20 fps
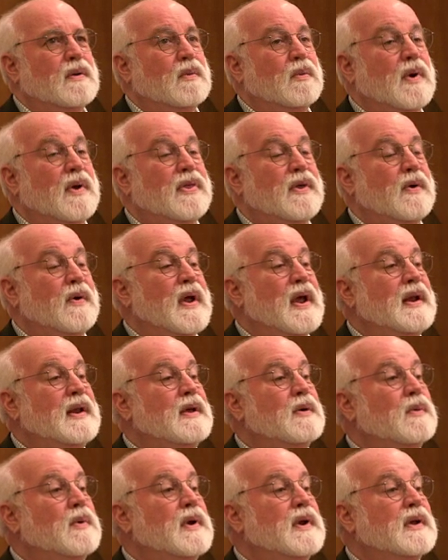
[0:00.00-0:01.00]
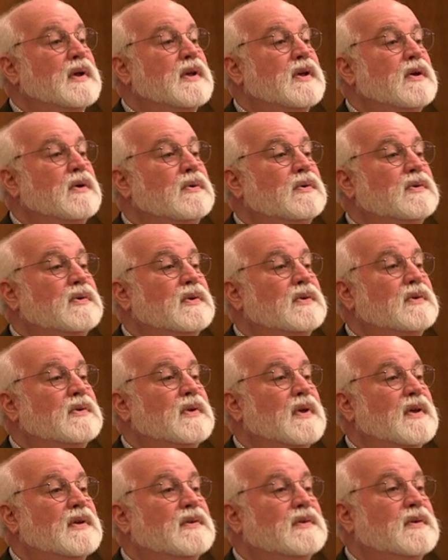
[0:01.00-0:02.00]
whether anyone
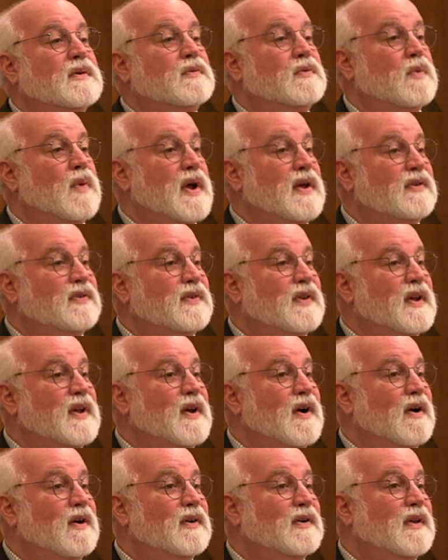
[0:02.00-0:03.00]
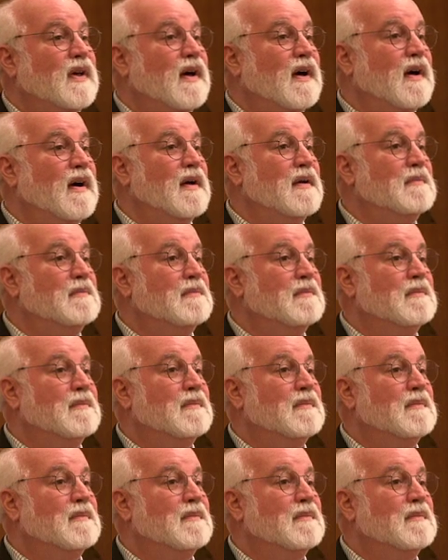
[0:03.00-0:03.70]
accuses us of wasting our time.